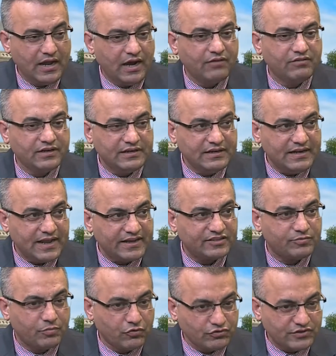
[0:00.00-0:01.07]
Our
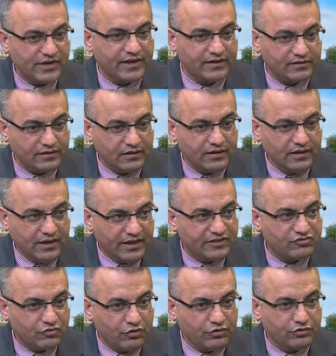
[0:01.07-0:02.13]
next project
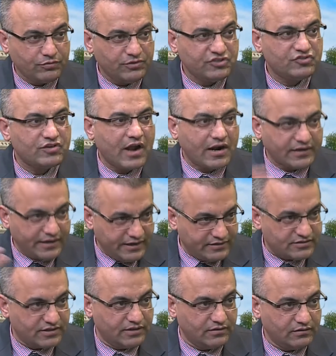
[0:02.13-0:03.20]
is going to be
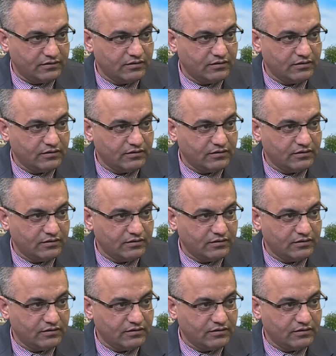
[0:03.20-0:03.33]
stargazing.